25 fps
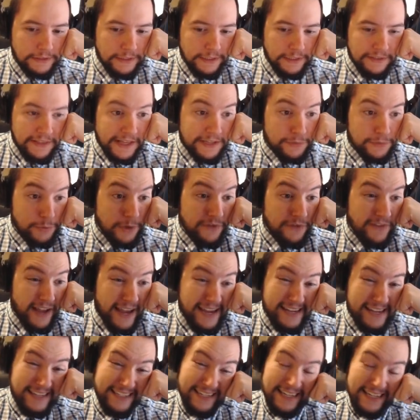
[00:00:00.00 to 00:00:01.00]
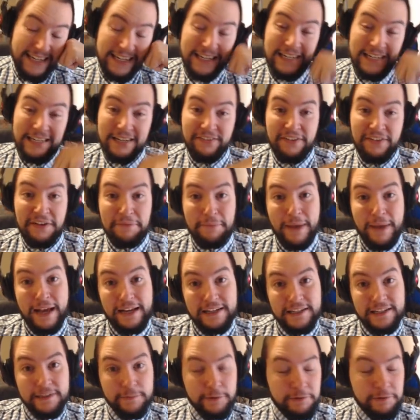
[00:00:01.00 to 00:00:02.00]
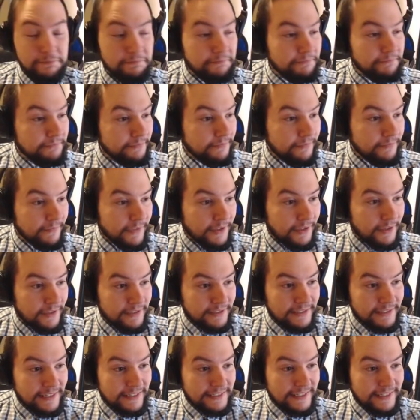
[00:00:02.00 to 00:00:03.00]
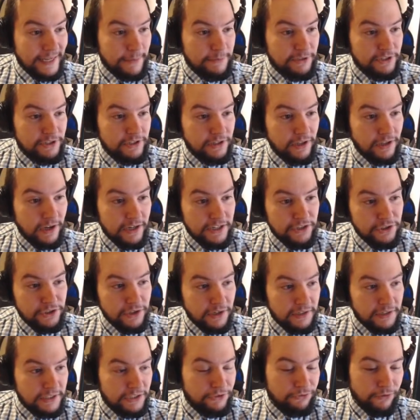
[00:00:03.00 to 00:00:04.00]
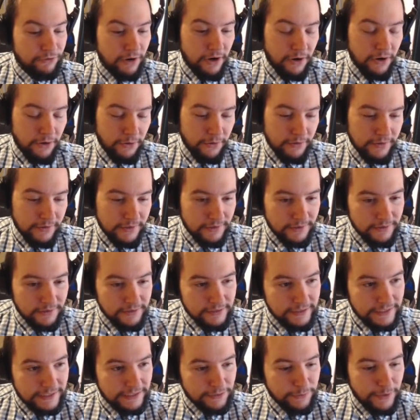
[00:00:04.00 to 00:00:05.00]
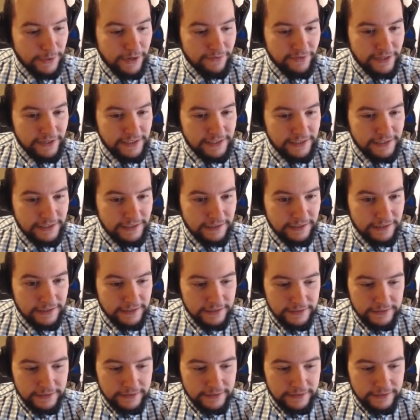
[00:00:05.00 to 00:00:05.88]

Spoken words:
That's worth 18 if hit maximum. 6 damage to the highest unit on each row. 6, 12, 18.